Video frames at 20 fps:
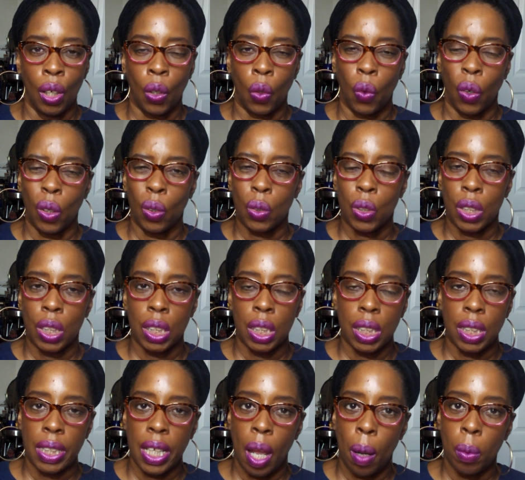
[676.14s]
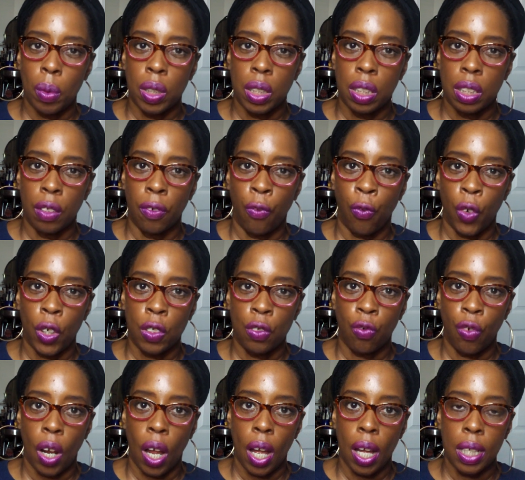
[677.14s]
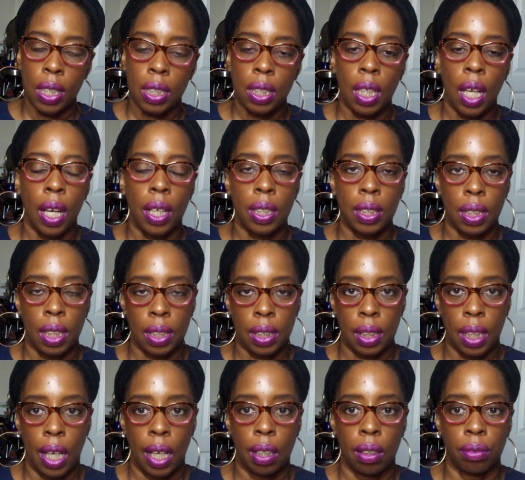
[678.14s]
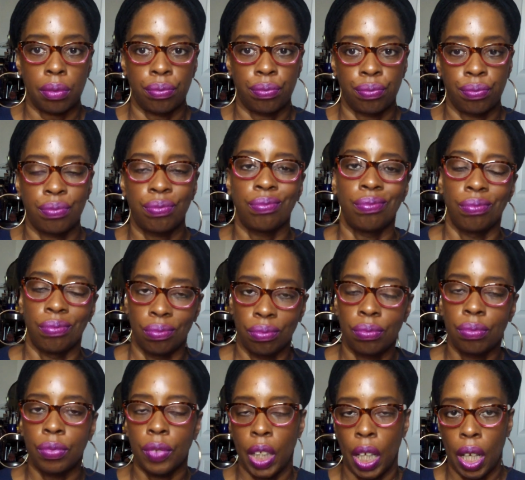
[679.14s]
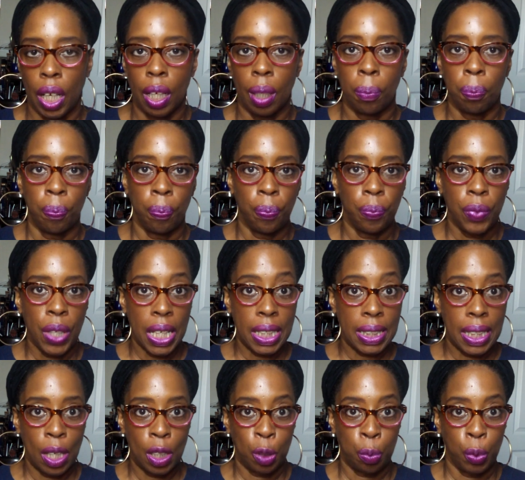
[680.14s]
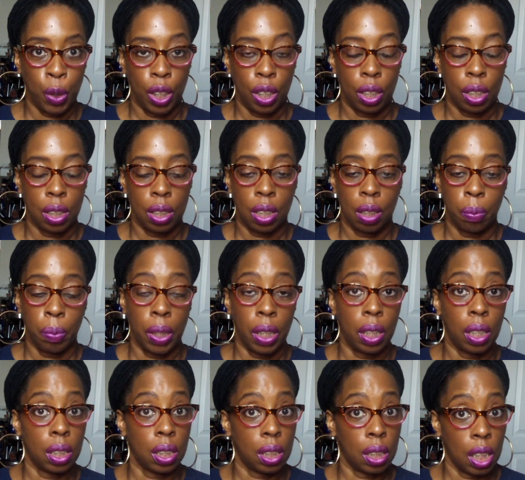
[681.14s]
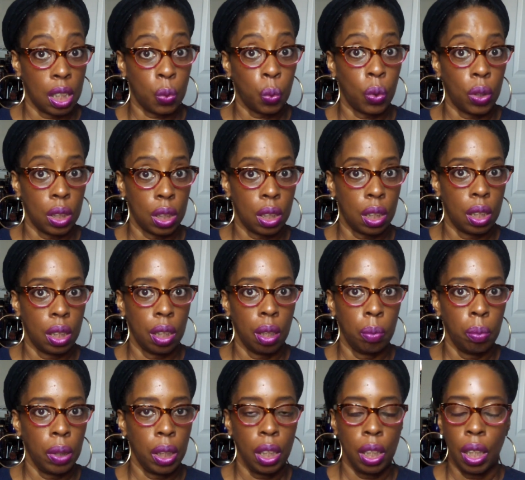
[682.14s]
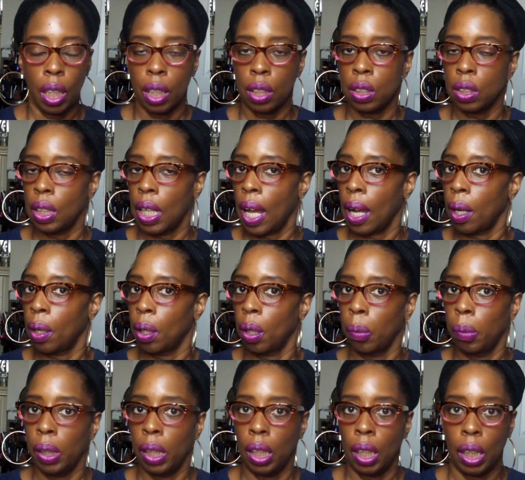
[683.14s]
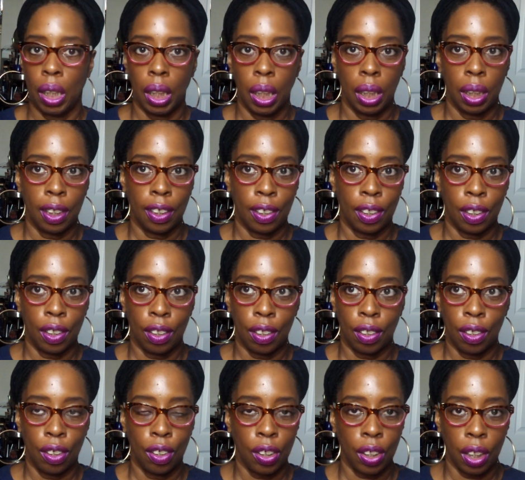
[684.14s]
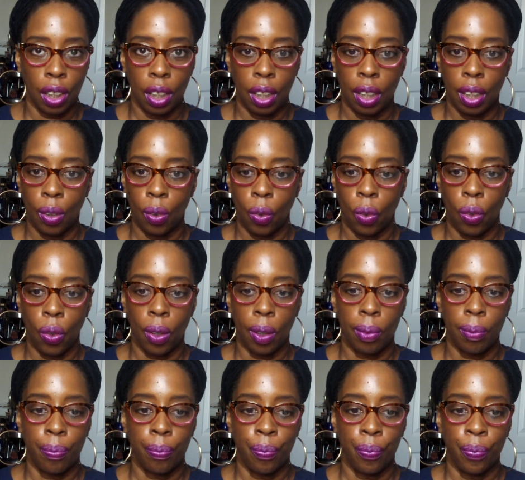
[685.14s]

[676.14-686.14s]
grilled cheese sandwiches and french fries. How does that sound? Yeah, that sounds pretty good to me because that's what it's going to be. It's not going to be any cooking or